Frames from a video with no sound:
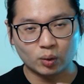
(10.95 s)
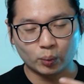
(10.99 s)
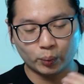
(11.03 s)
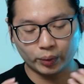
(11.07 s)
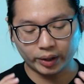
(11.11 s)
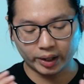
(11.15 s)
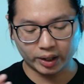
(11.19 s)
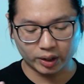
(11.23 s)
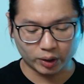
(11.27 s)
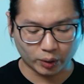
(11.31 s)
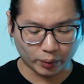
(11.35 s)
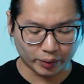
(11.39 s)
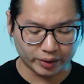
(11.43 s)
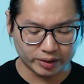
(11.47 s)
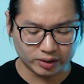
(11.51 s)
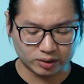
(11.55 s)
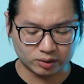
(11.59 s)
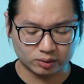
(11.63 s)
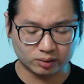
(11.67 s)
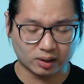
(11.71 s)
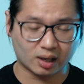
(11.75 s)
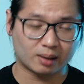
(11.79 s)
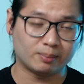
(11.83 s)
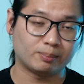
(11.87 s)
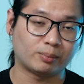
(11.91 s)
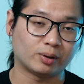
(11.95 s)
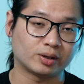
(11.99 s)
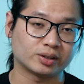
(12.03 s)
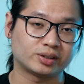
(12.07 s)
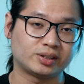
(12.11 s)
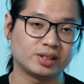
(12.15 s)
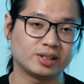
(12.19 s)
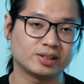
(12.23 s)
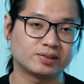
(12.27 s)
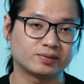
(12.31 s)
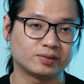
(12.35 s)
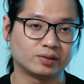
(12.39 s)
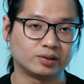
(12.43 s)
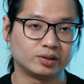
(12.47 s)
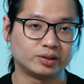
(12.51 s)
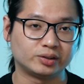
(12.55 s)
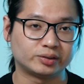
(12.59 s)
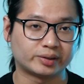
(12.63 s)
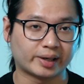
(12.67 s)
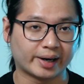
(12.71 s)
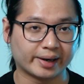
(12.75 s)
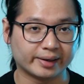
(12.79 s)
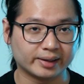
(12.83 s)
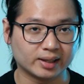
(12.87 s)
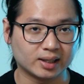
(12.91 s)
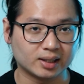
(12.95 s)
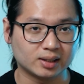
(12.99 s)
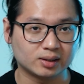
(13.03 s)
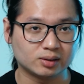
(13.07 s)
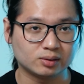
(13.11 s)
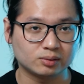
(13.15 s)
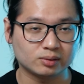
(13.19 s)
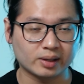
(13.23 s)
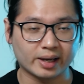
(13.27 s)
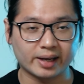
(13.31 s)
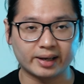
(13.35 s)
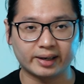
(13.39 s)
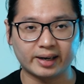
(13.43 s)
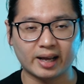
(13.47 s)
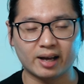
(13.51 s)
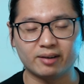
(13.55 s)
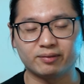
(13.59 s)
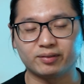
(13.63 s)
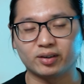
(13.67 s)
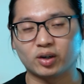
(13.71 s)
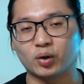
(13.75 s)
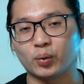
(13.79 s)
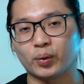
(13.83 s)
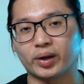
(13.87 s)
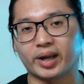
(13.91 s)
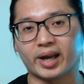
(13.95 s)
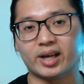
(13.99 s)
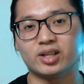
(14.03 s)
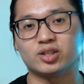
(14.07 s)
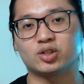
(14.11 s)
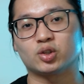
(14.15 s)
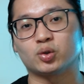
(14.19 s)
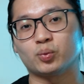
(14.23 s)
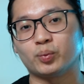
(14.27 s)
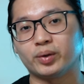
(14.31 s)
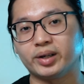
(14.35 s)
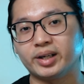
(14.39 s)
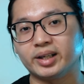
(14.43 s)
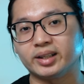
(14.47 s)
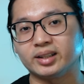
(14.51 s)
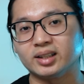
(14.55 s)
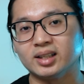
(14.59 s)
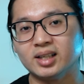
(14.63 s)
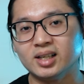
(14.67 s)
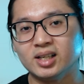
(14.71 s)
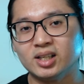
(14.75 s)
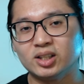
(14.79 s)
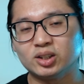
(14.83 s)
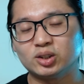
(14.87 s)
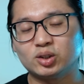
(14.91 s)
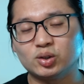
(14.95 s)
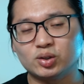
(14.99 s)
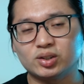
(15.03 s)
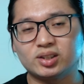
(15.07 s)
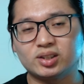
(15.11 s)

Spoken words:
We are going to unbox this phone right now and have a quick hands-on with it to